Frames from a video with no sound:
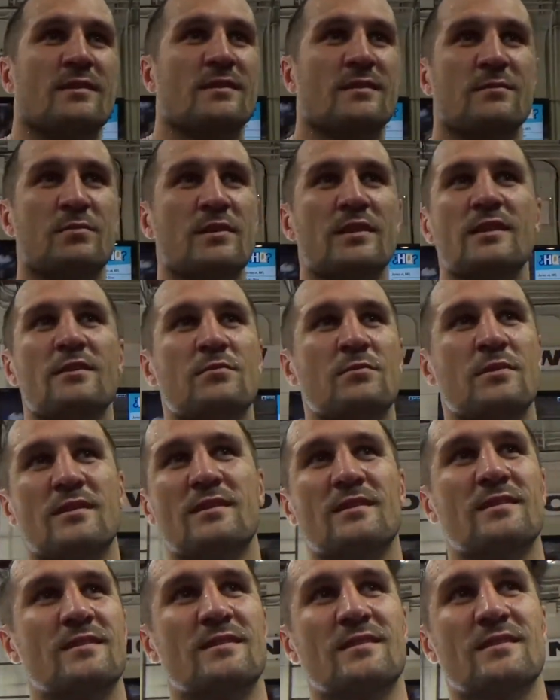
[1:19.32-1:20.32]
Believe me,
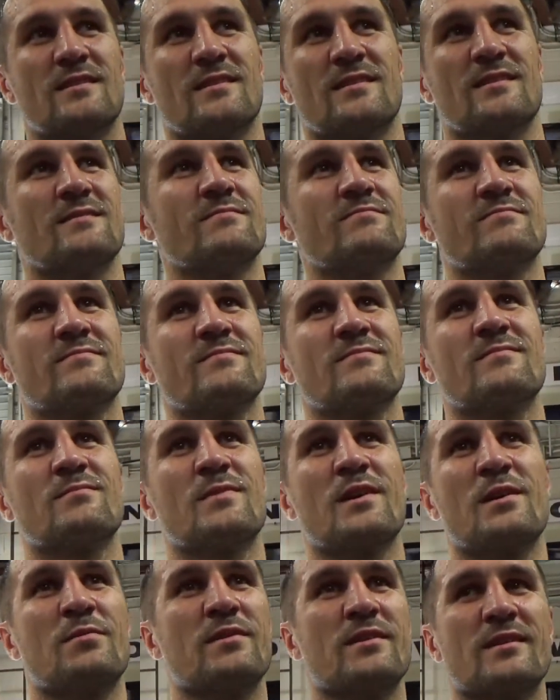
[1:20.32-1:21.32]

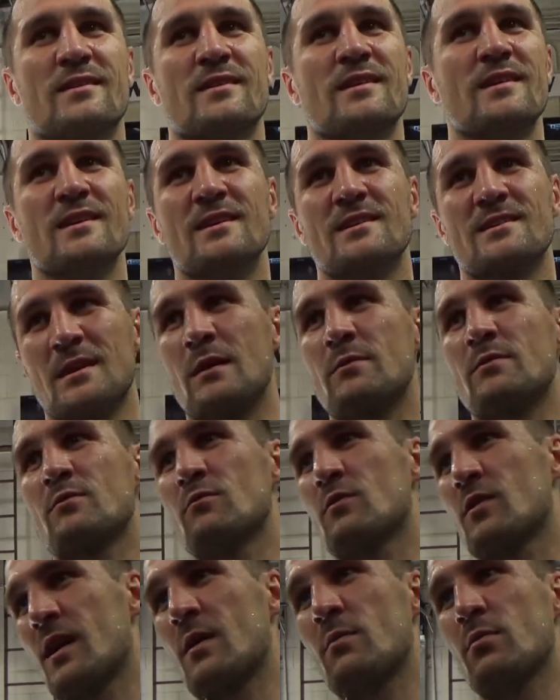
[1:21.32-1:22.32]
maybe something
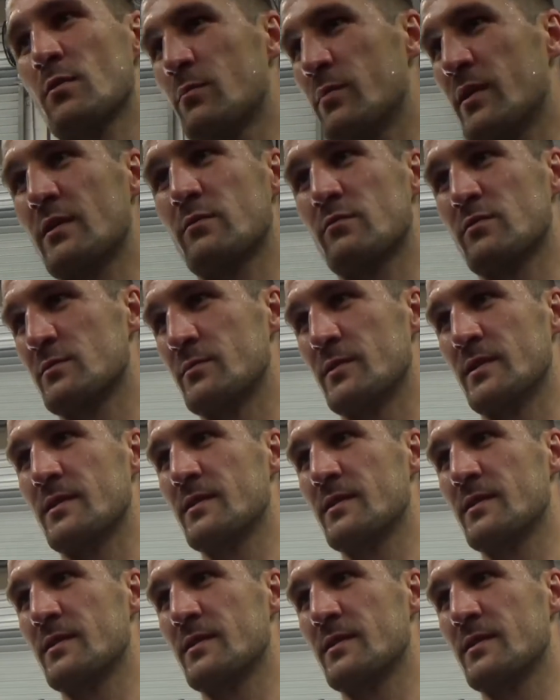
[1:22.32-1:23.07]
will happen bad with me.